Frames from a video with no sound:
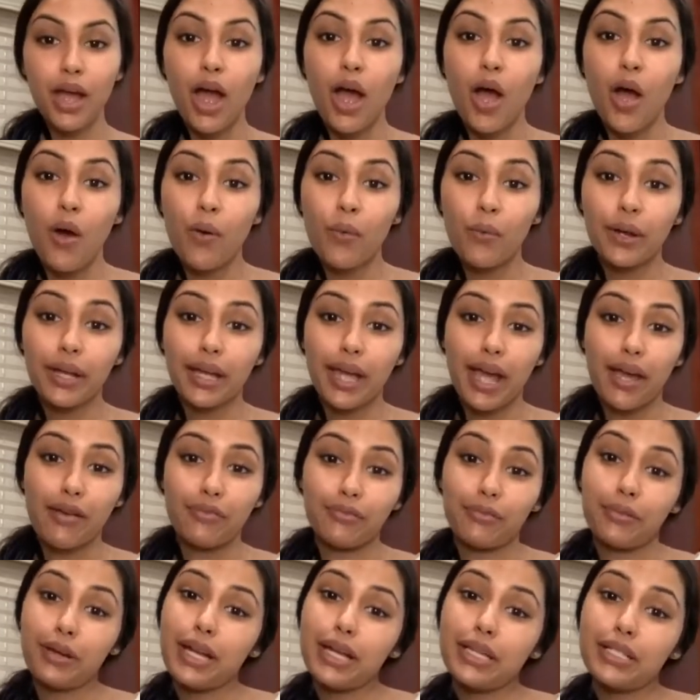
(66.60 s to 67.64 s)
We
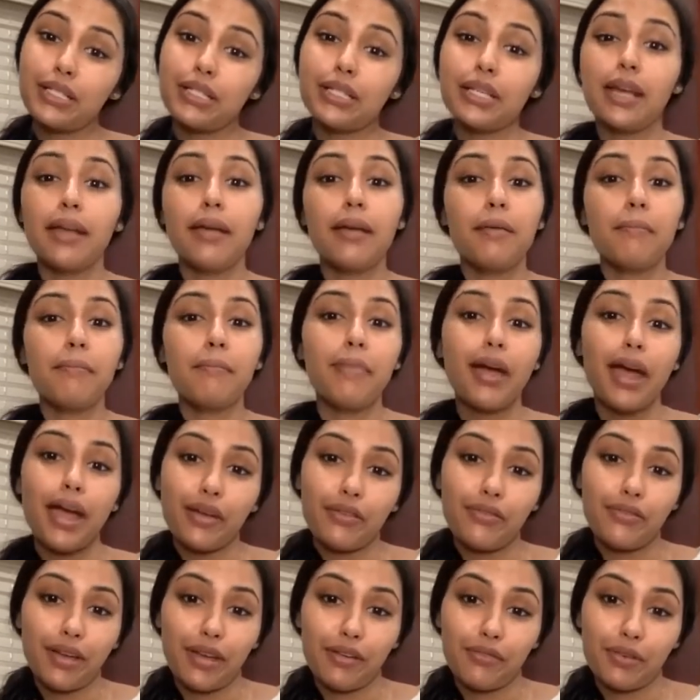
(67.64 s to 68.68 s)
have reached my
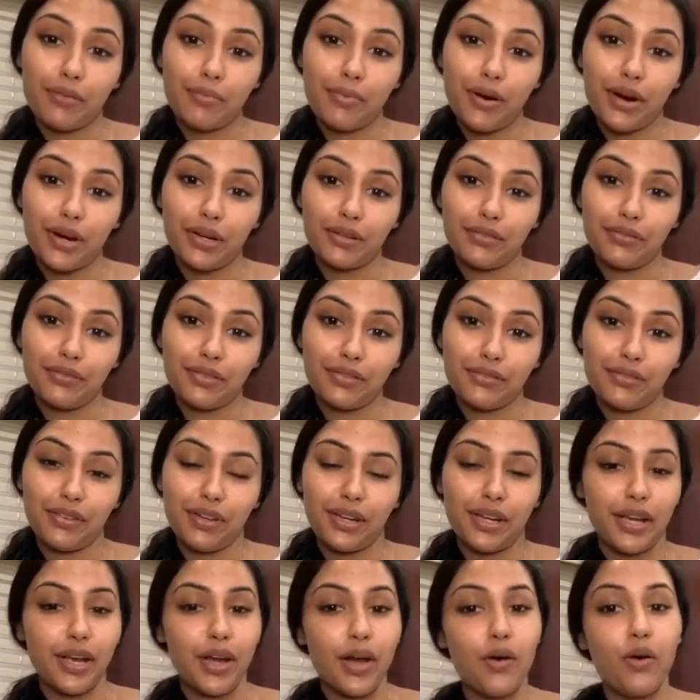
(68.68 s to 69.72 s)
favorite part of the
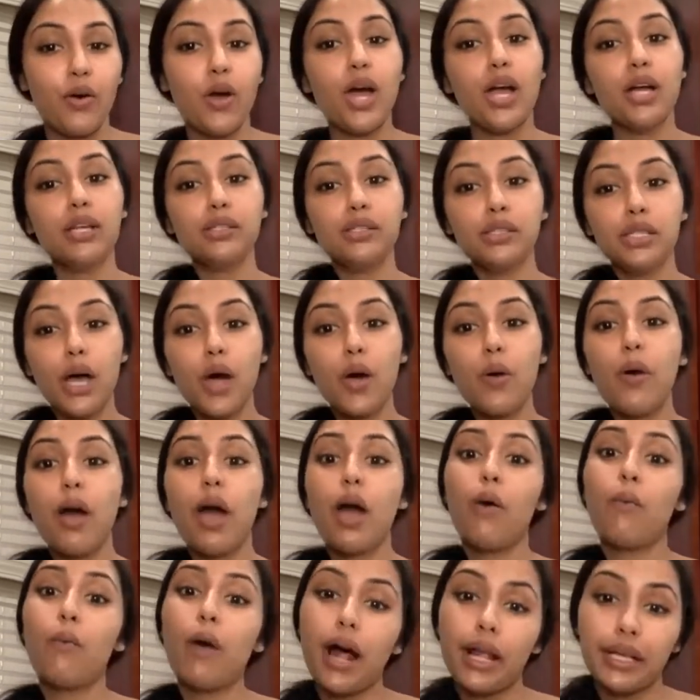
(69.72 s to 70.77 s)
video. So
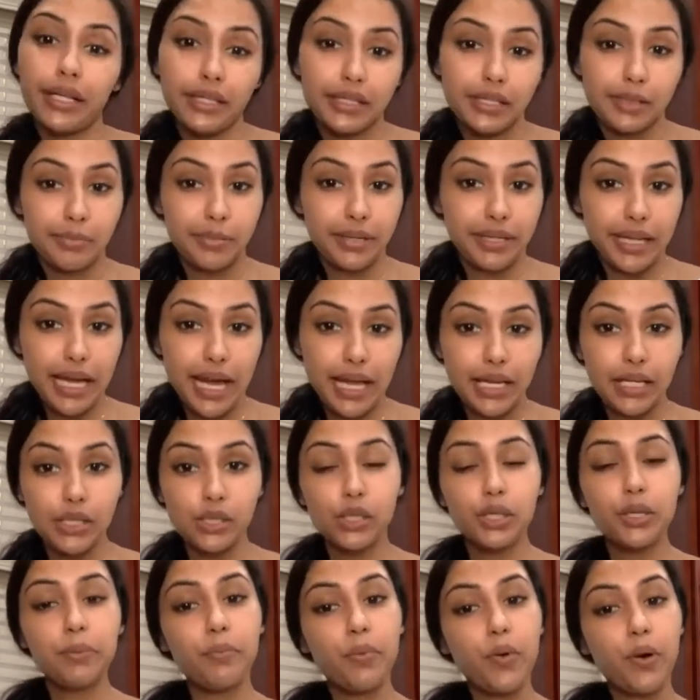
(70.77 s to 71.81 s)
while your spaghettis
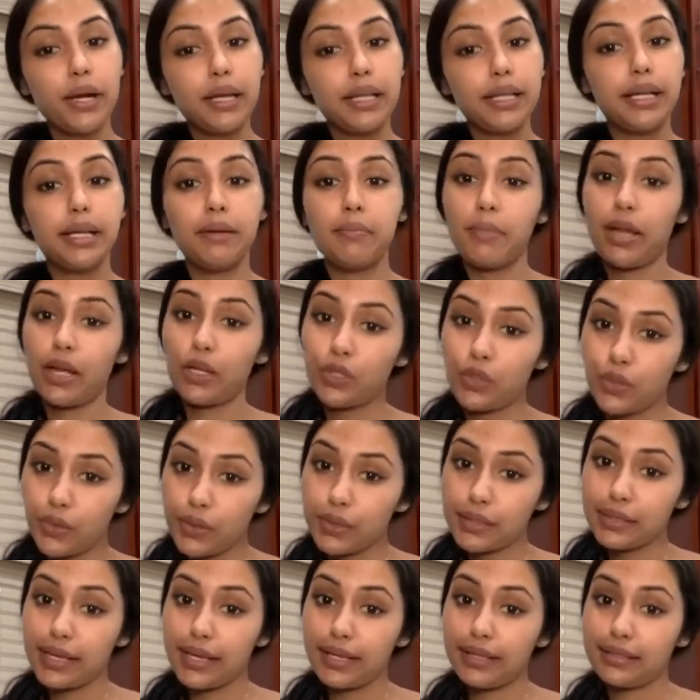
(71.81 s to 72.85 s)
are boiling, make sure
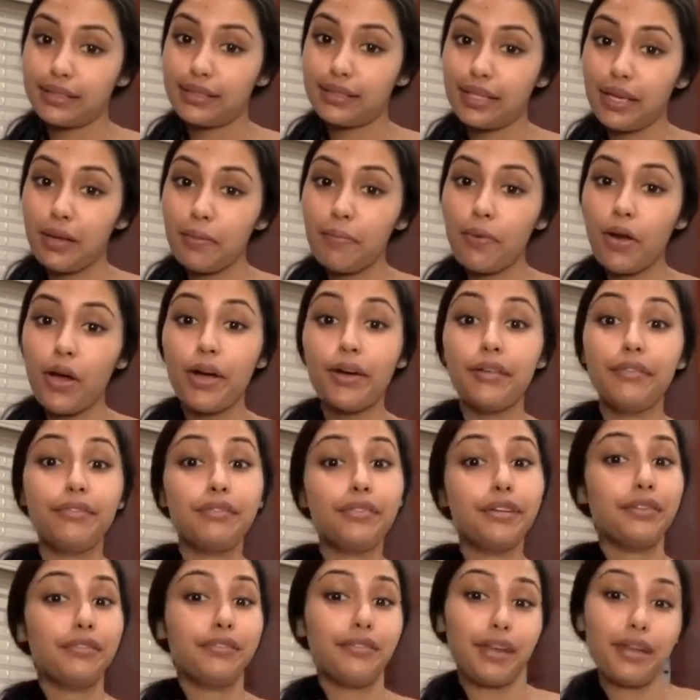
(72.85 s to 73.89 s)
you take a sip of
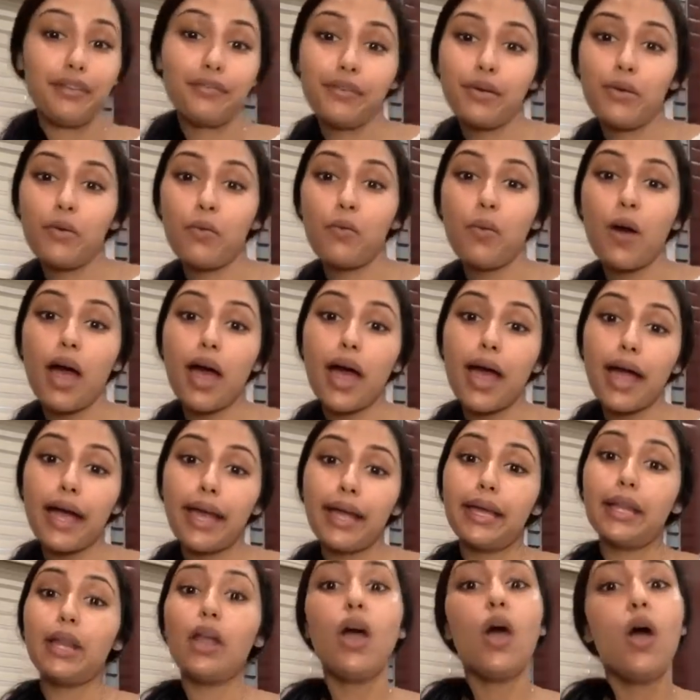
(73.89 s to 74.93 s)
your favorite
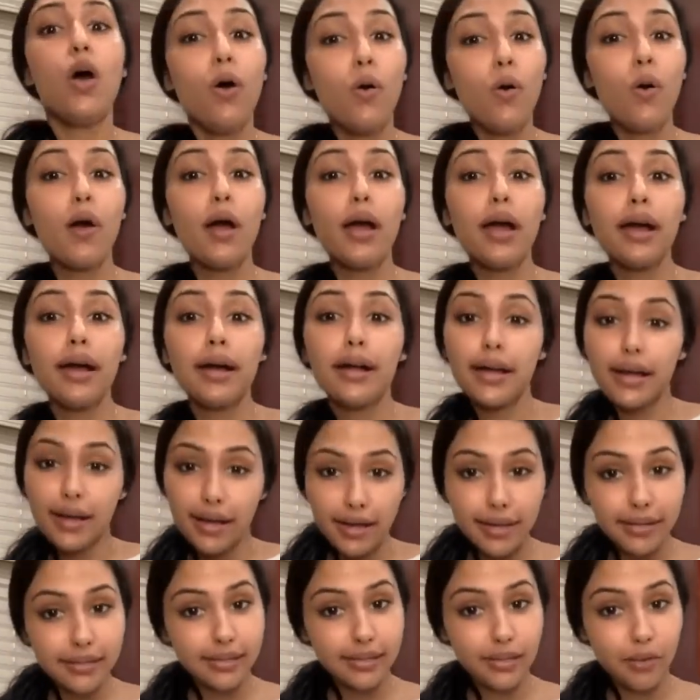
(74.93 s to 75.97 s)
wine or
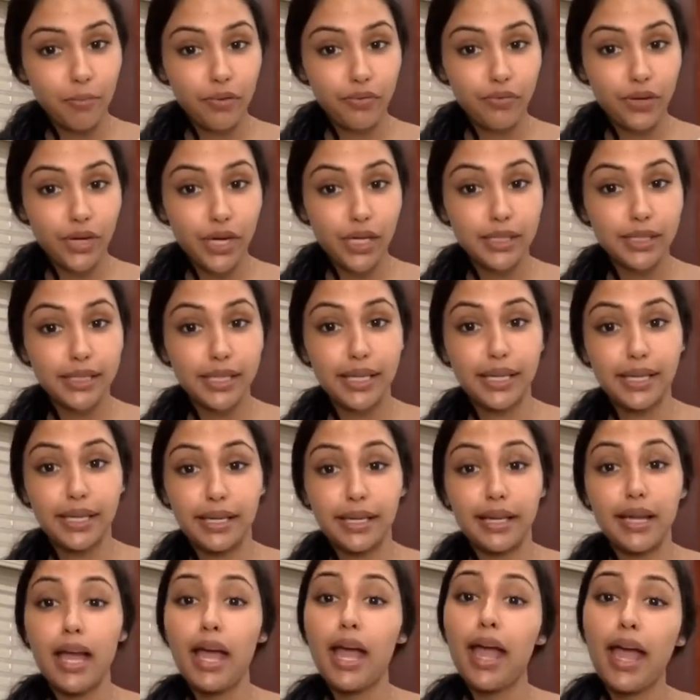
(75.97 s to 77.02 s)
a sip of your
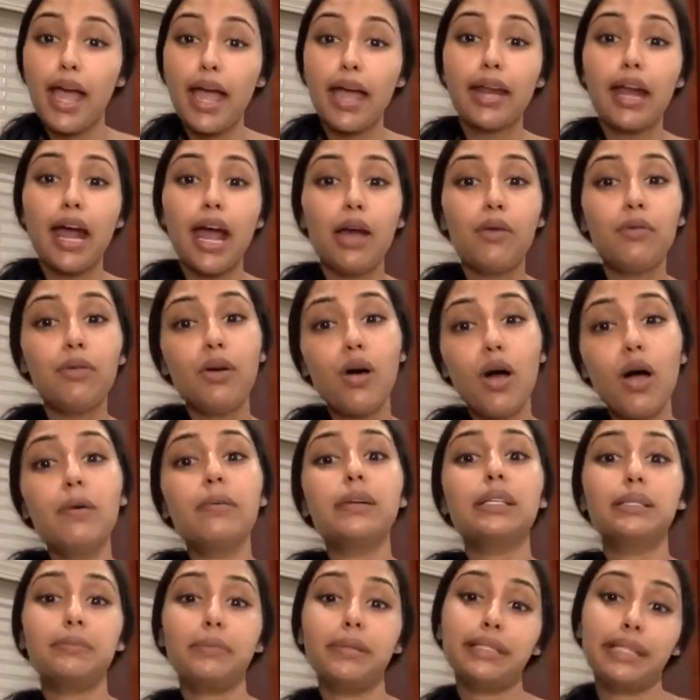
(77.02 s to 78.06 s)
tea. And I will
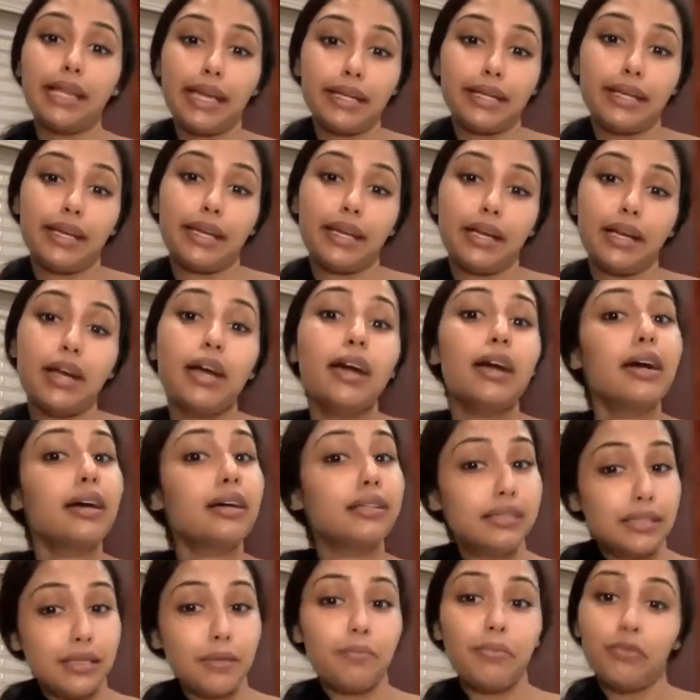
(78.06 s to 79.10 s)
always be taking a
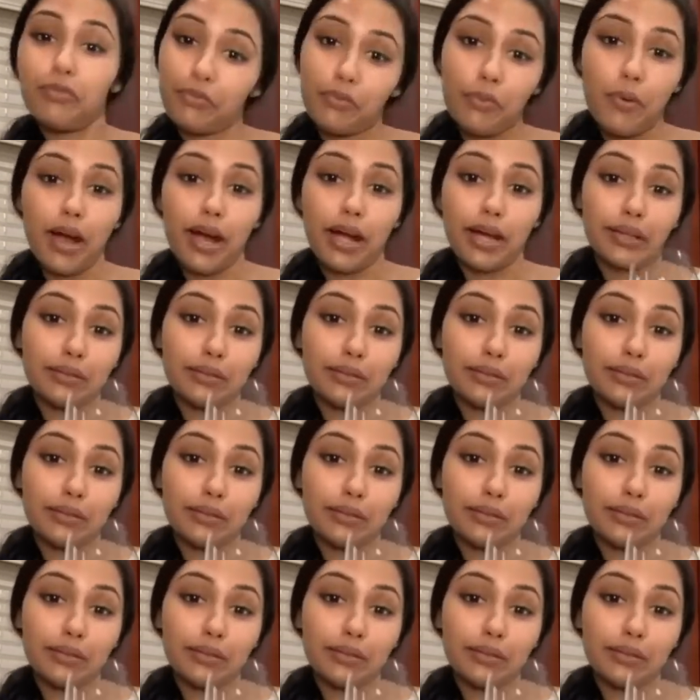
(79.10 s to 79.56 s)
sip of wine.